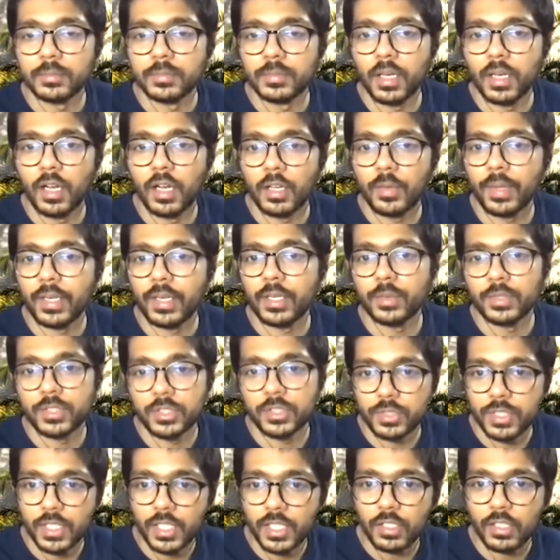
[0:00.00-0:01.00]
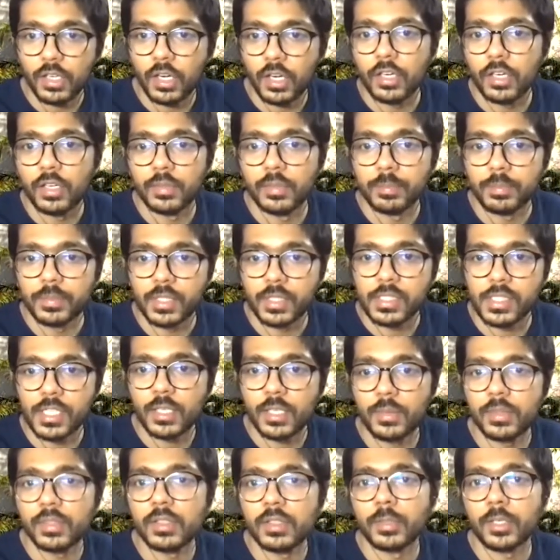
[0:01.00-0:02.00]
query was using, the
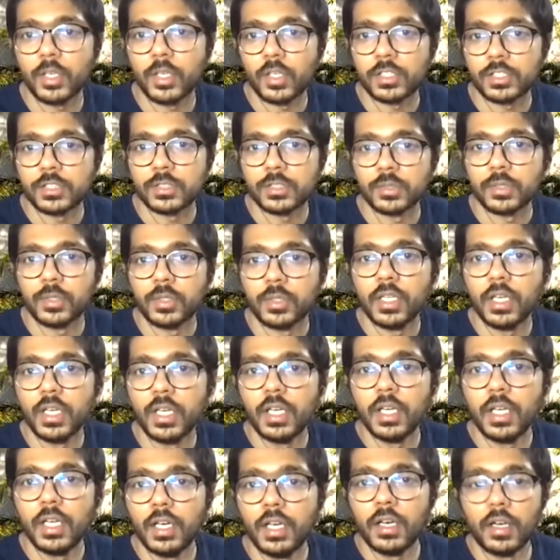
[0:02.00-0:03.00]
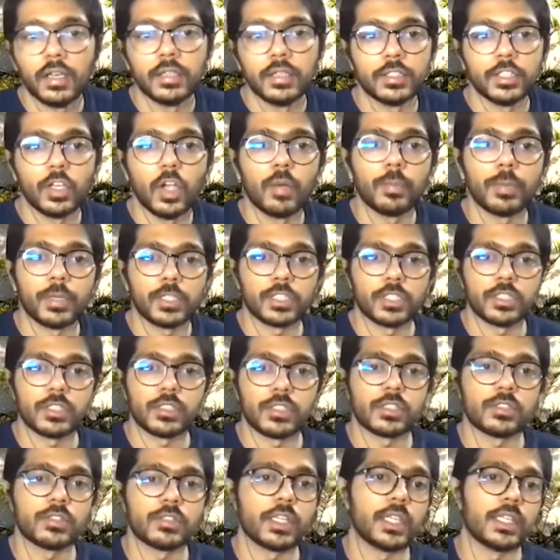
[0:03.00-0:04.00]
SQL, but also the operation
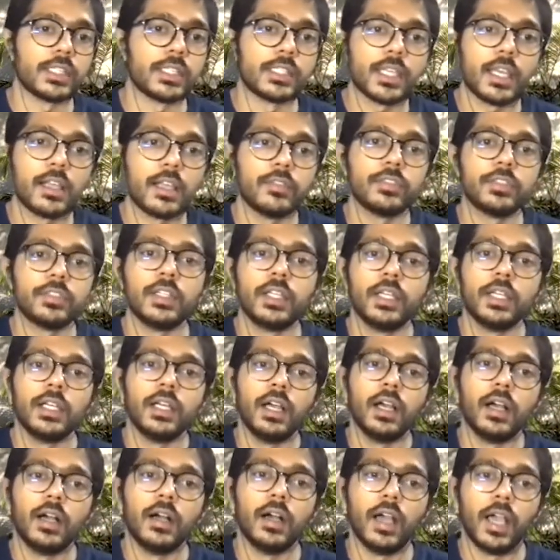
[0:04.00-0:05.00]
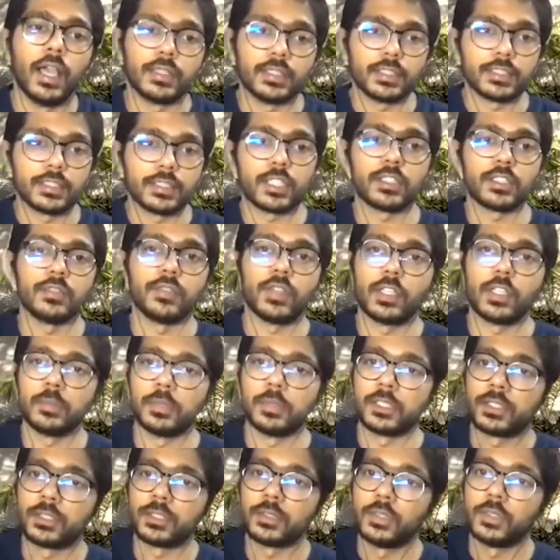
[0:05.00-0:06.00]
string itself and the session
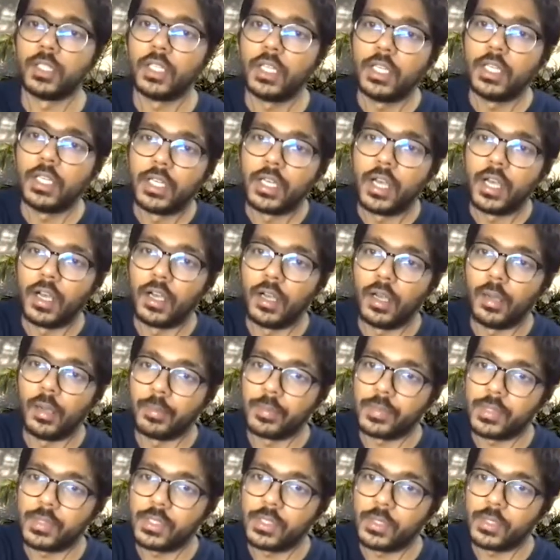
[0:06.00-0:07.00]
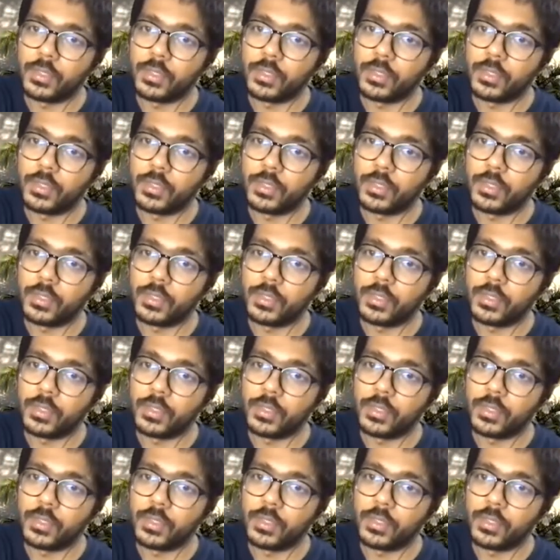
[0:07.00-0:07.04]
variables too. So